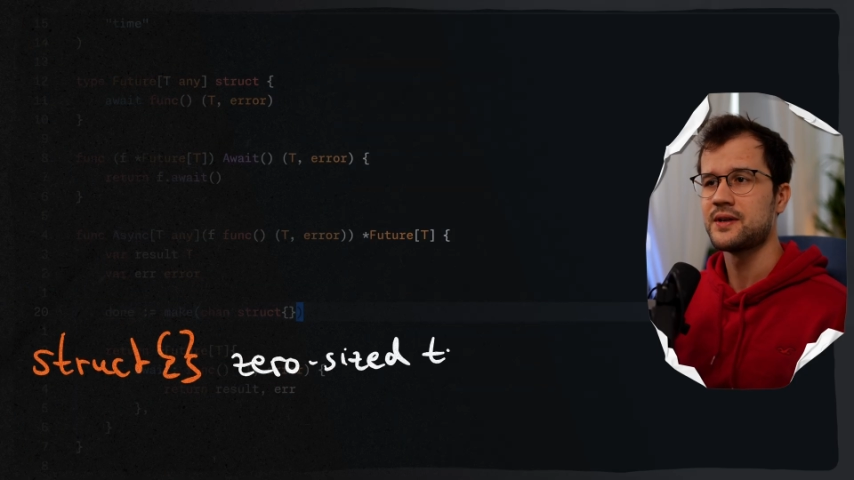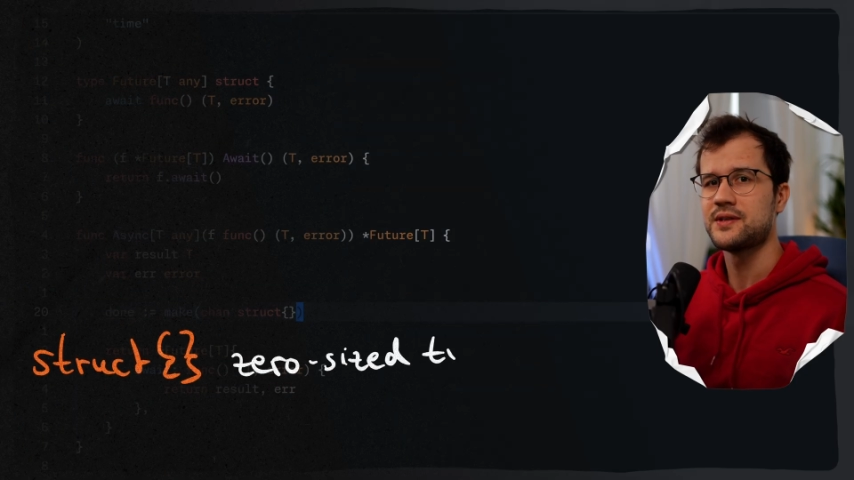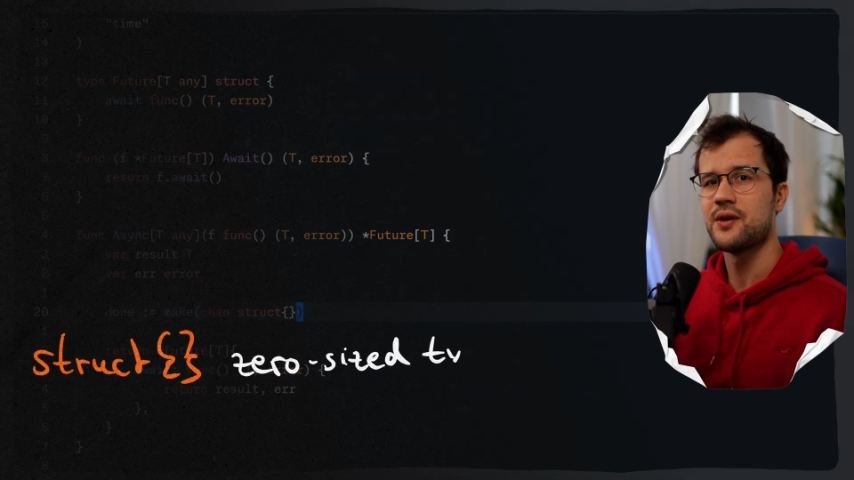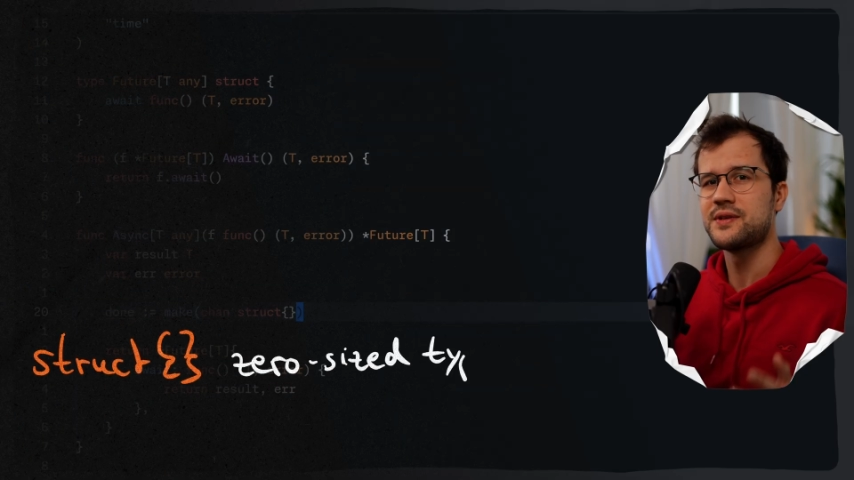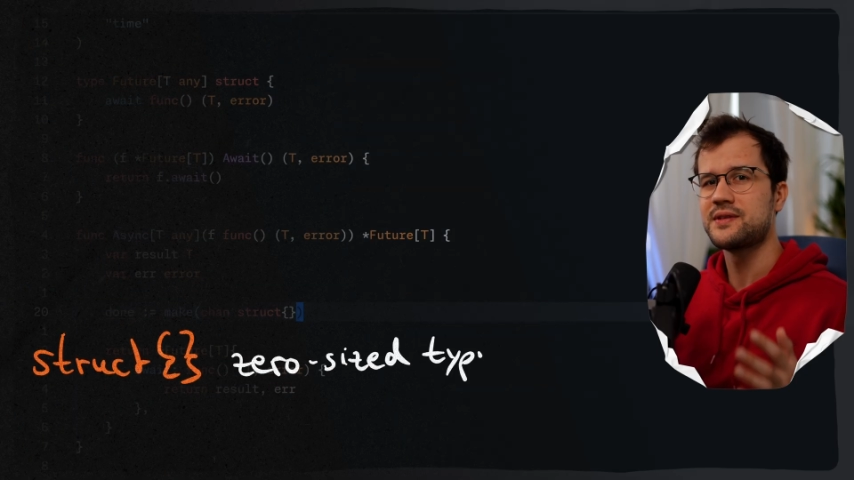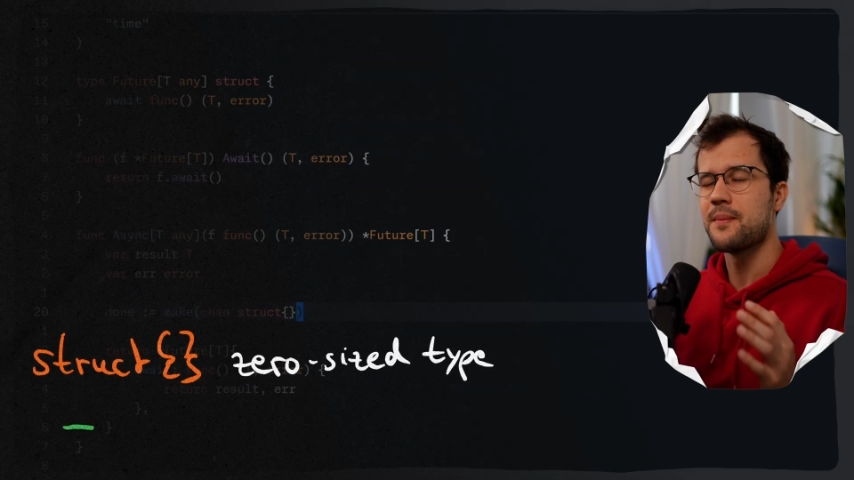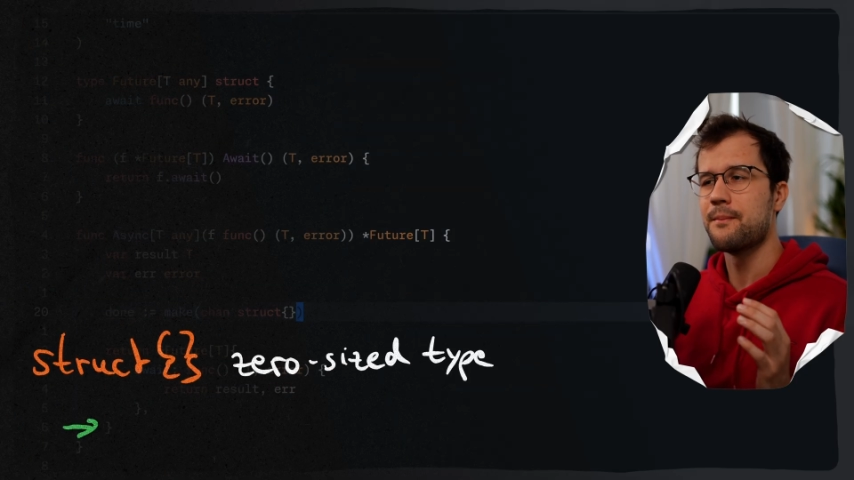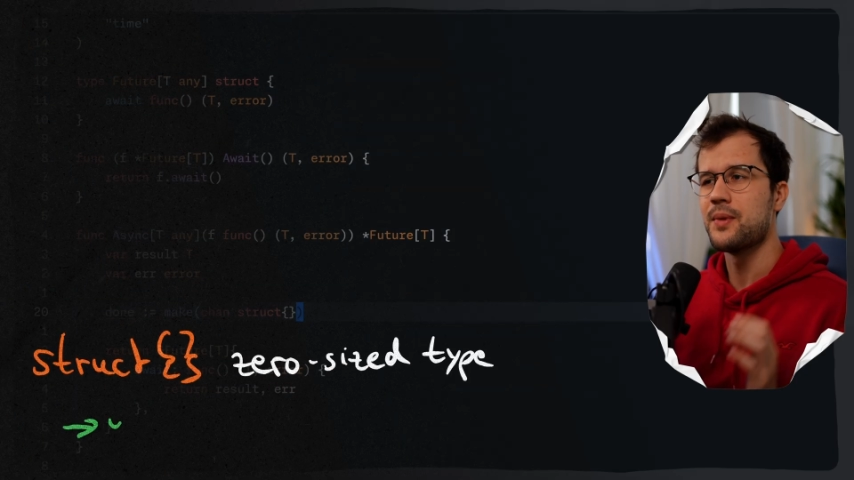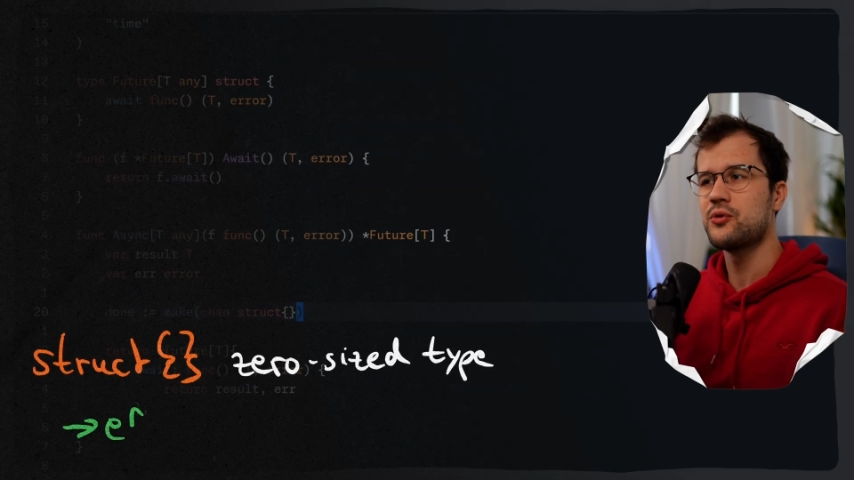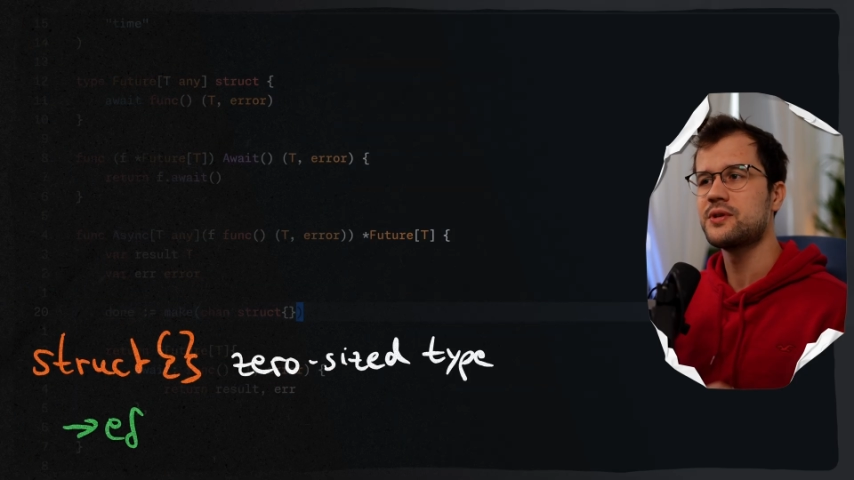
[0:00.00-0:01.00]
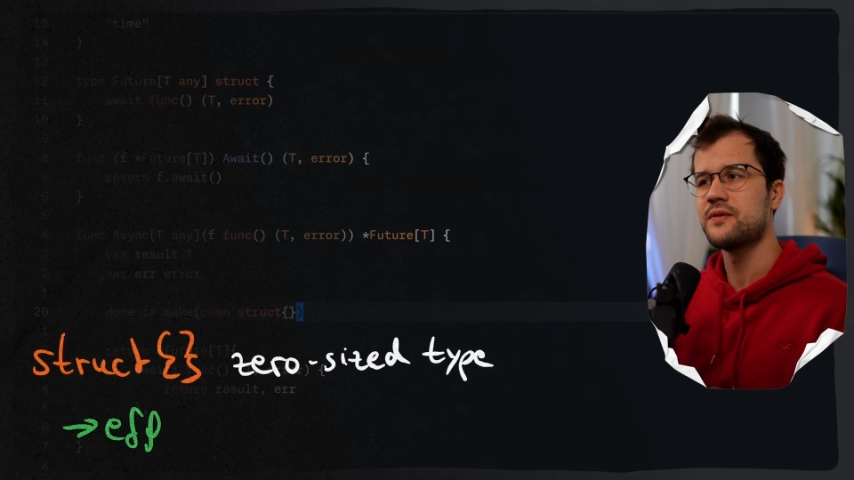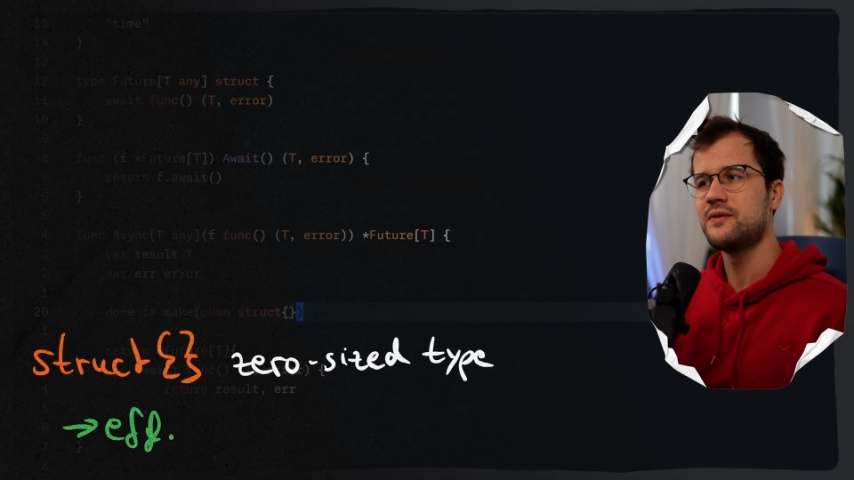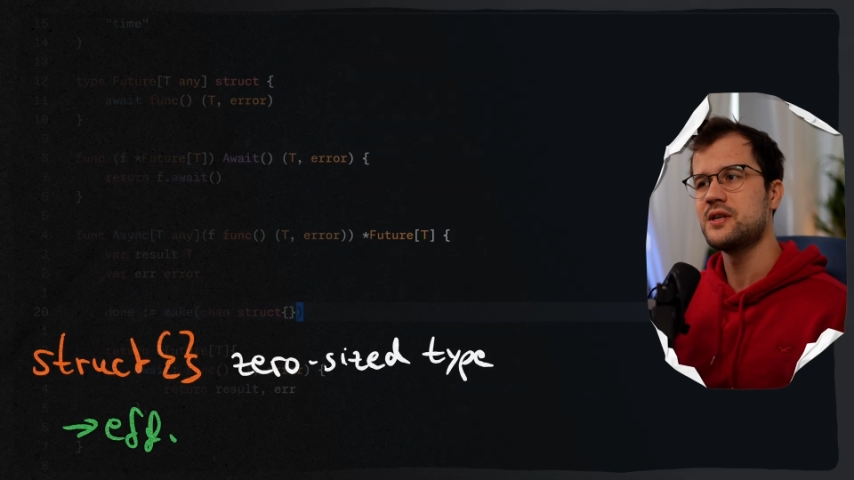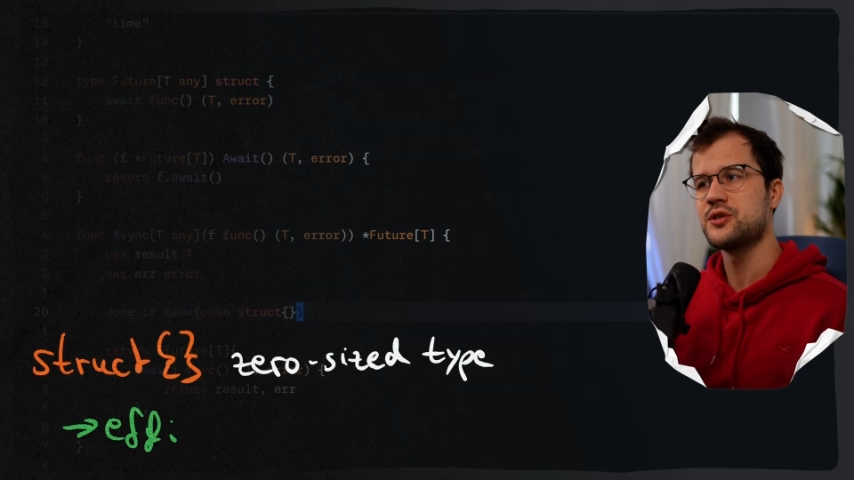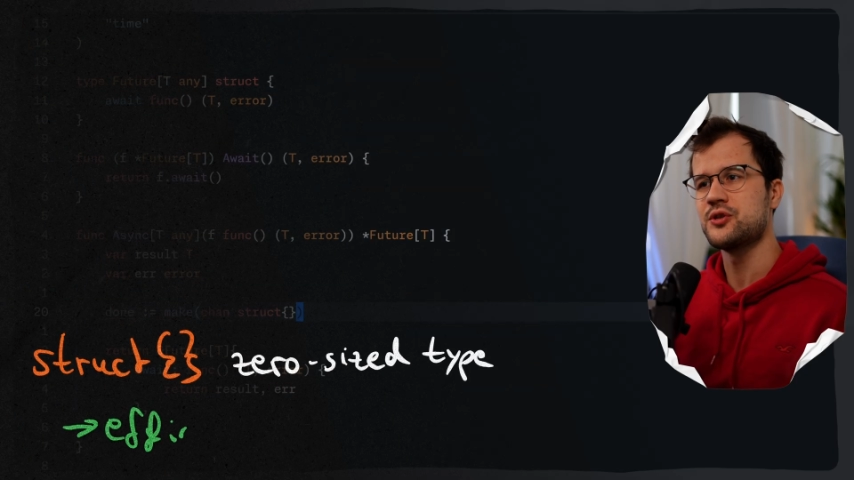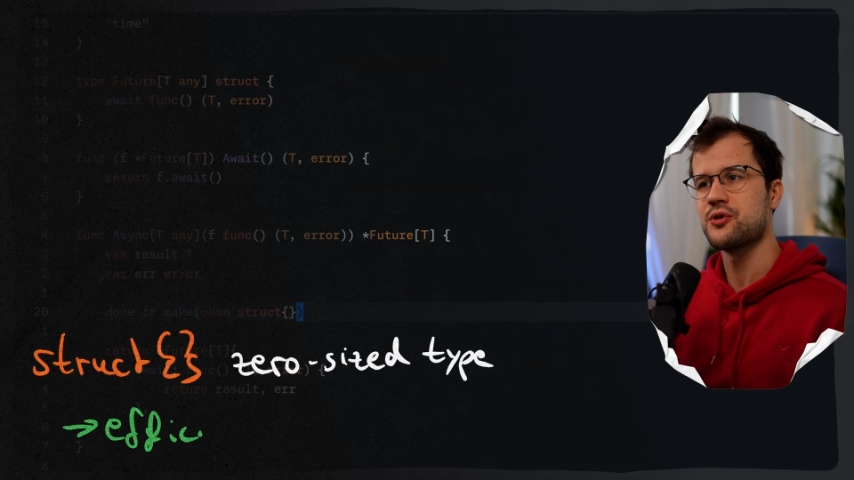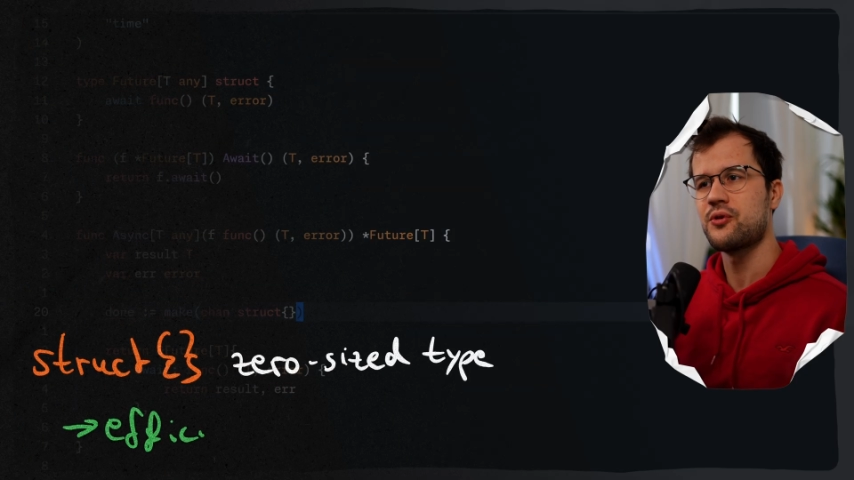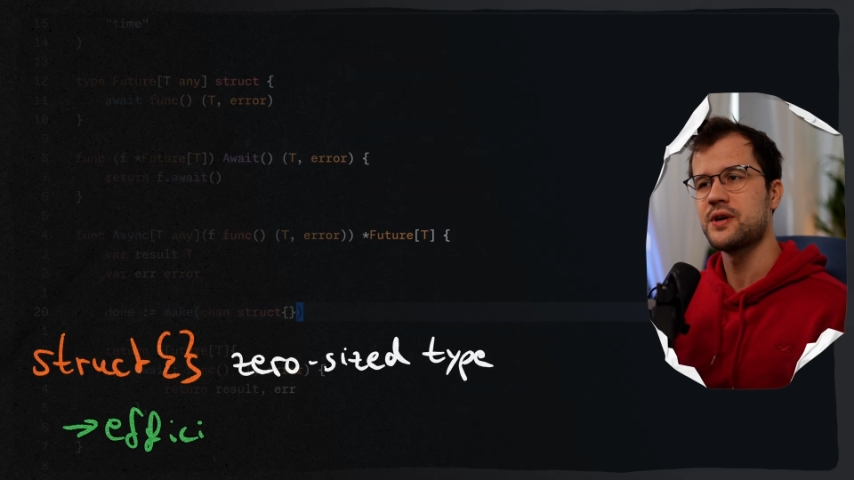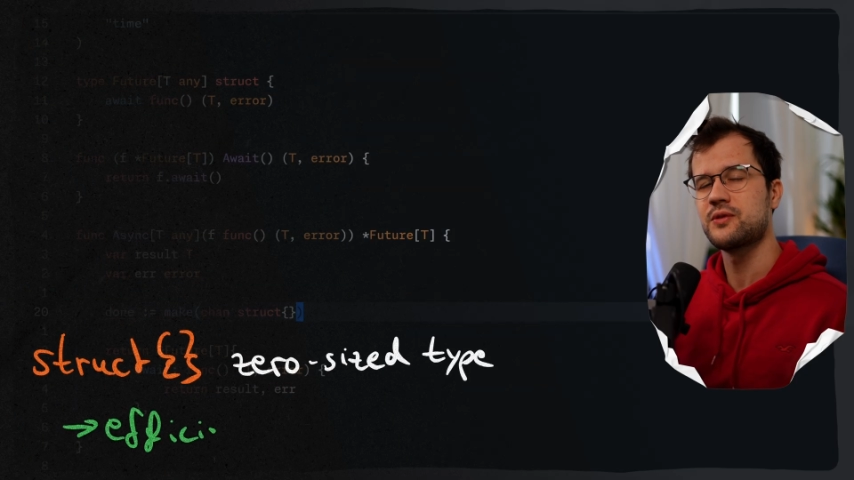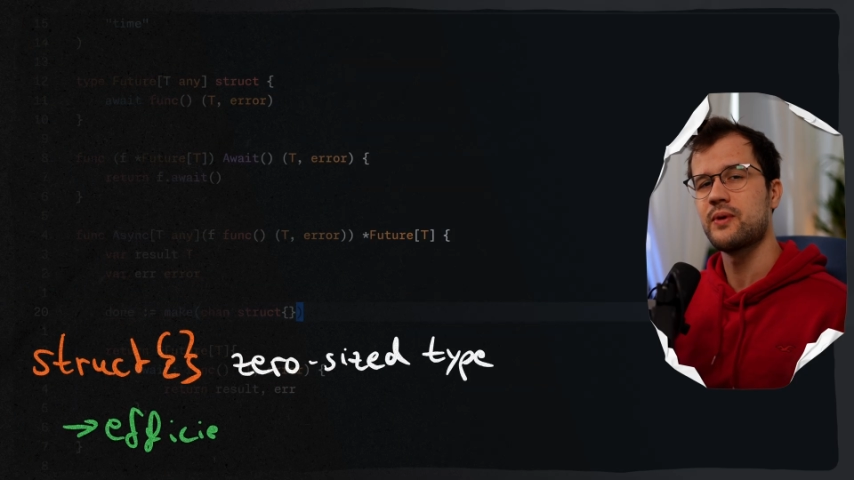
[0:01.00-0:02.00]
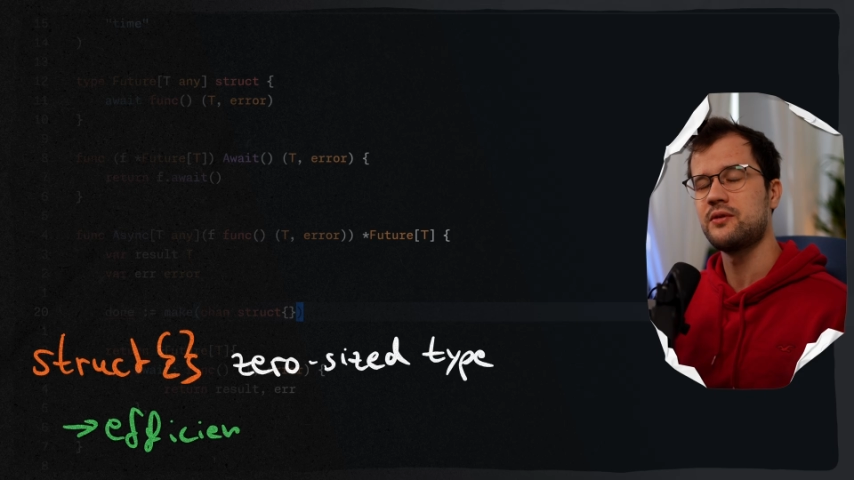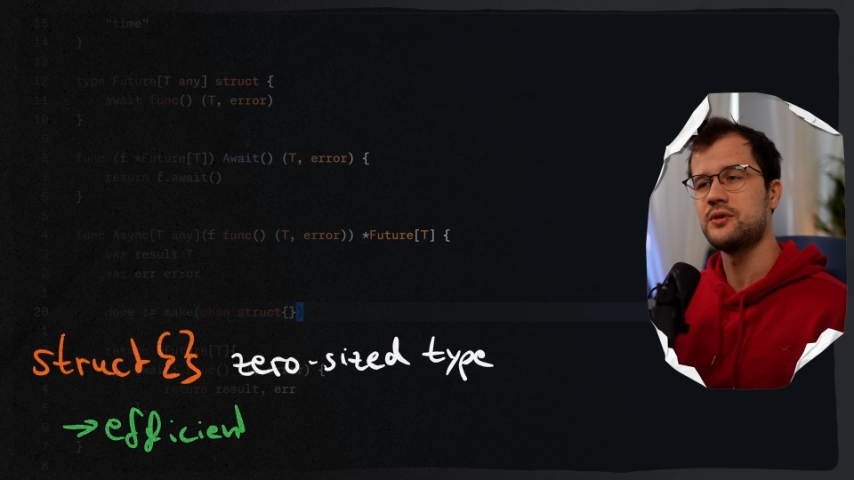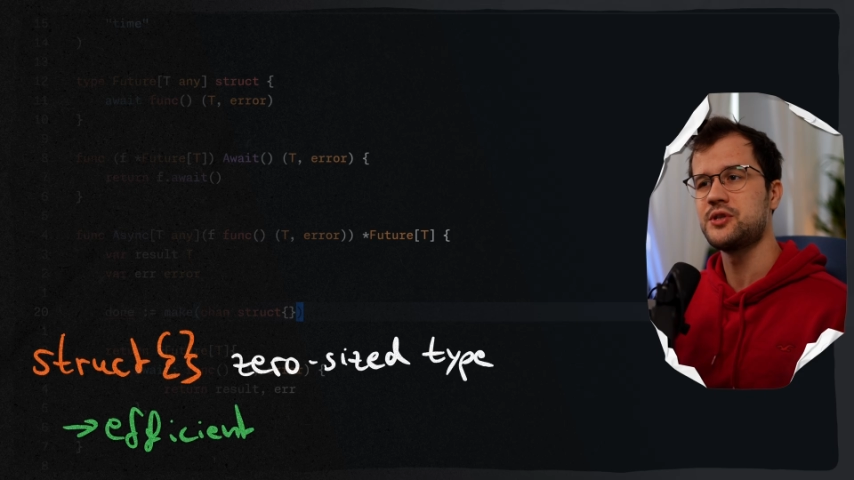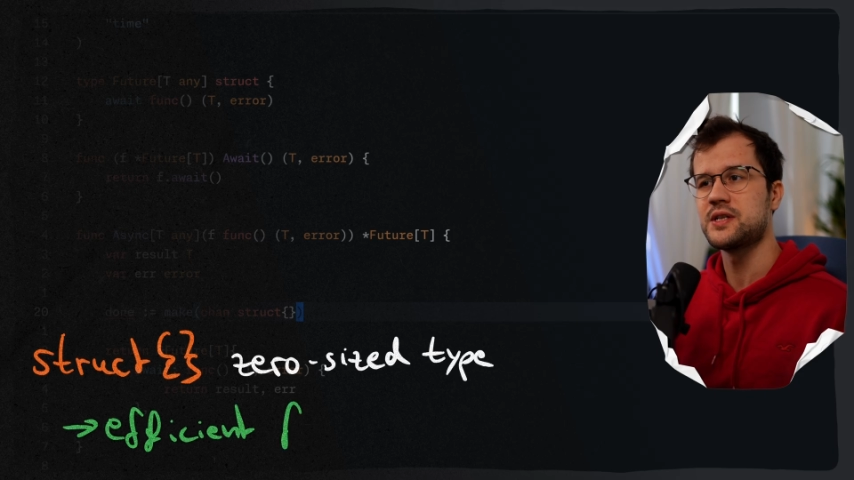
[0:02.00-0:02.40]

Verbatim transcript: So it's the most efficient choice when you